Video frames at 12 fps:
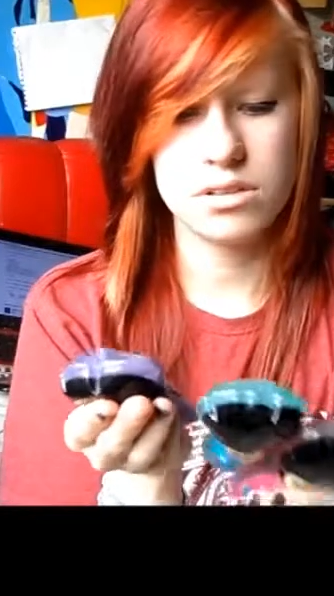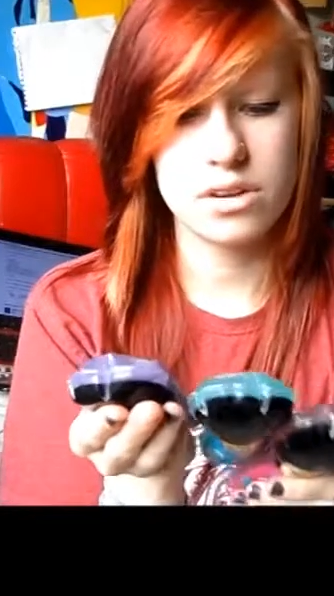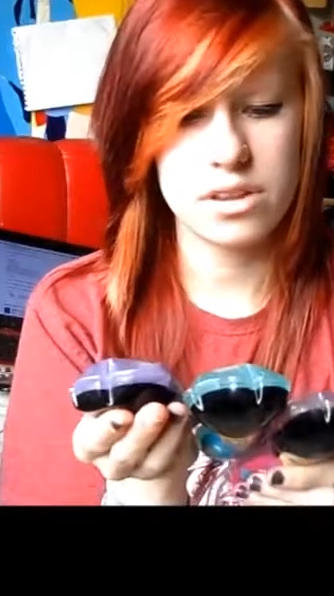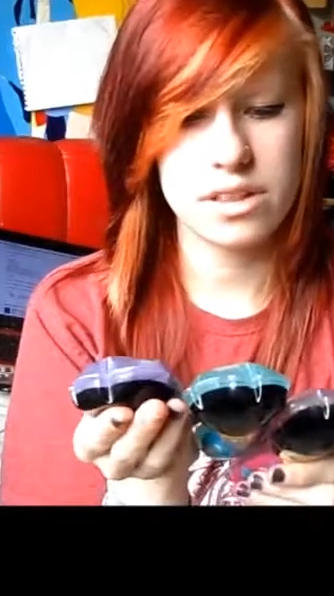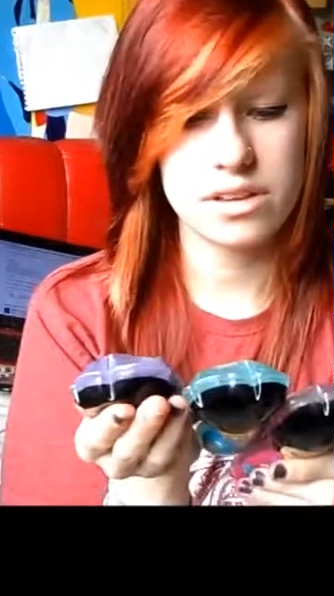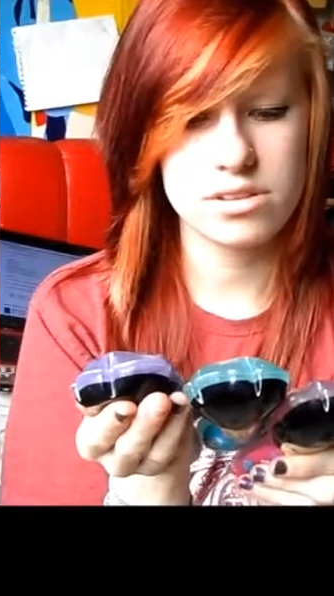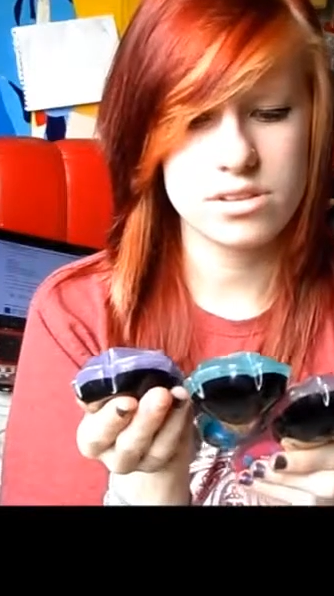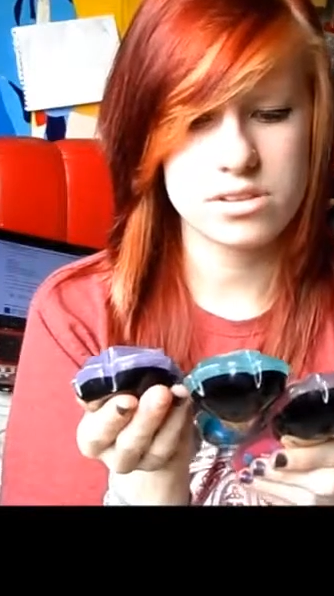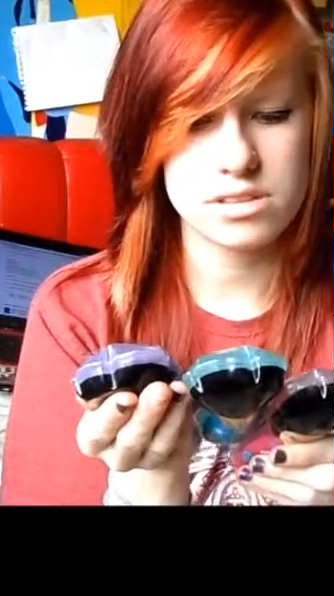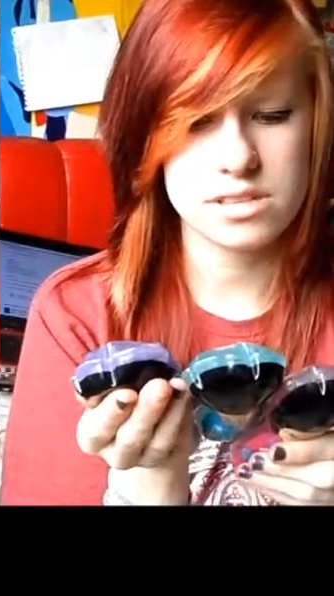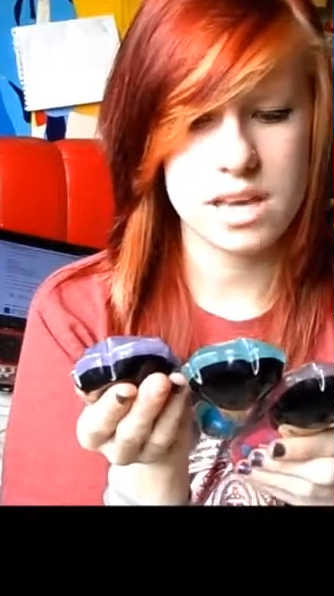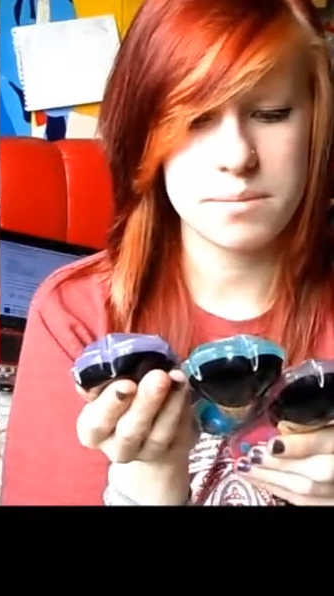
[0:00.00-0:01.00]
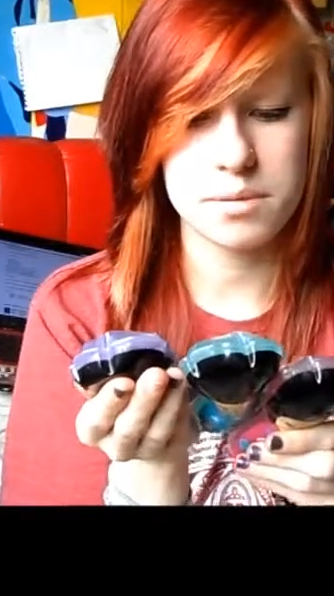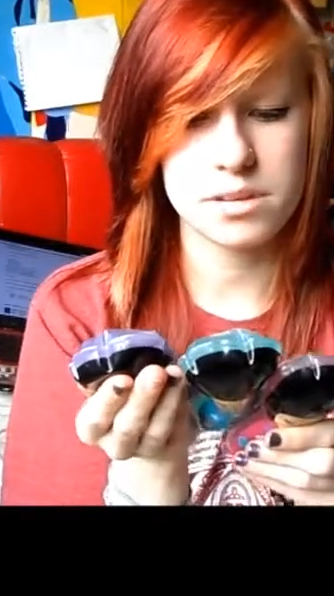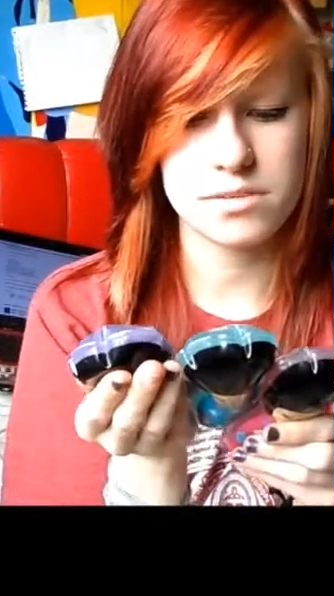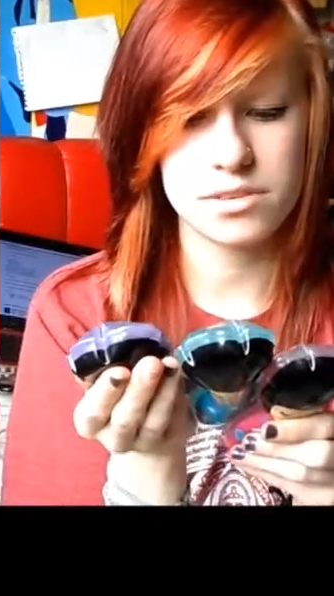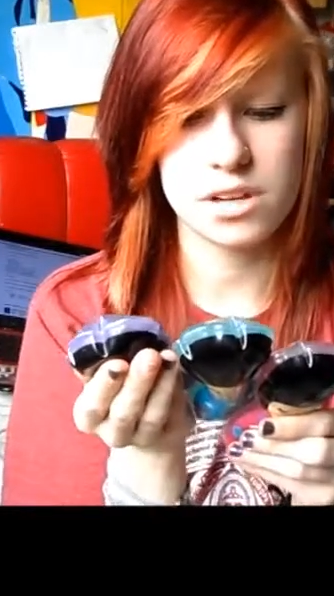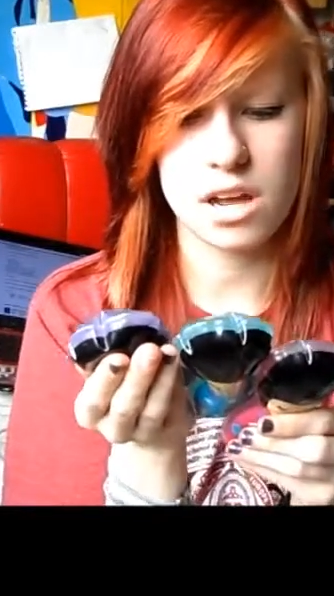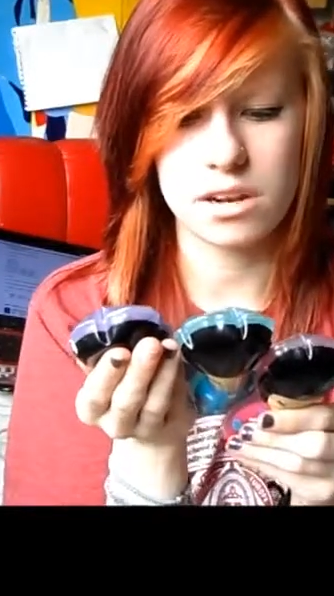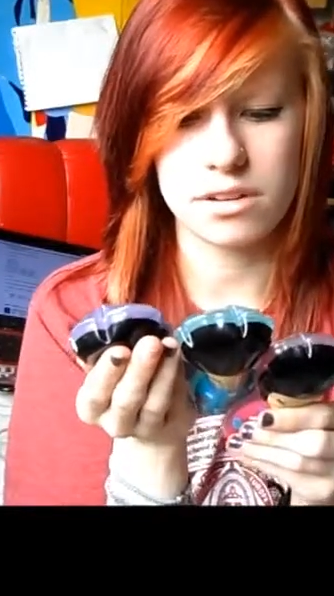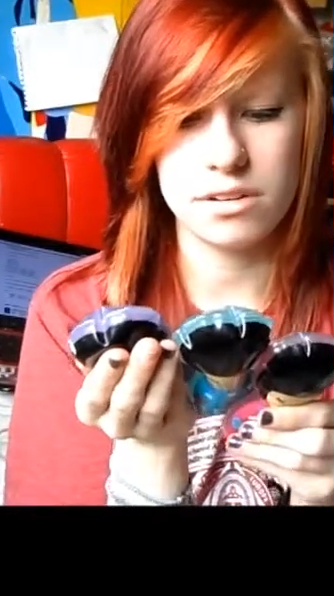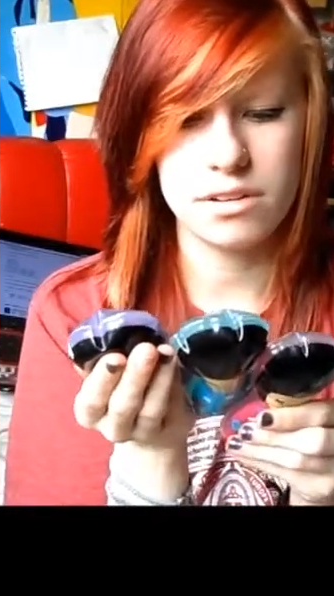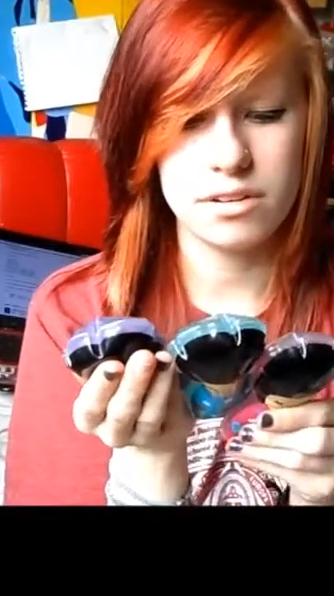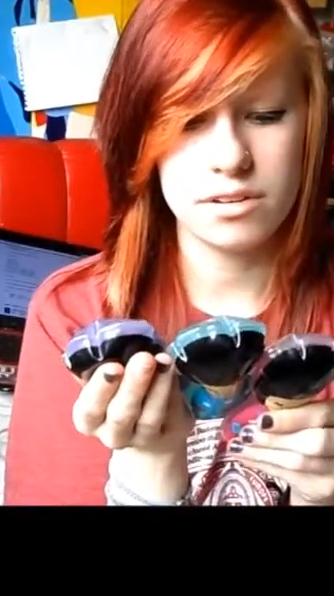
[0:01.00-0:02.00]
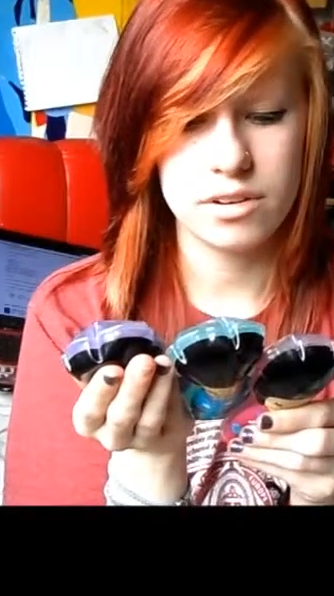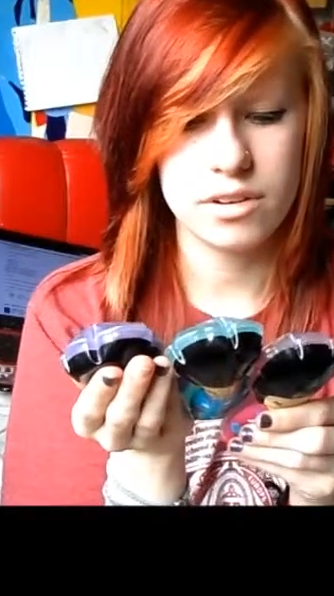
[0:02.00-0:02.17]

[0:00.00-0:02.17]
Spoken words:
Or are they just the same but different coloured?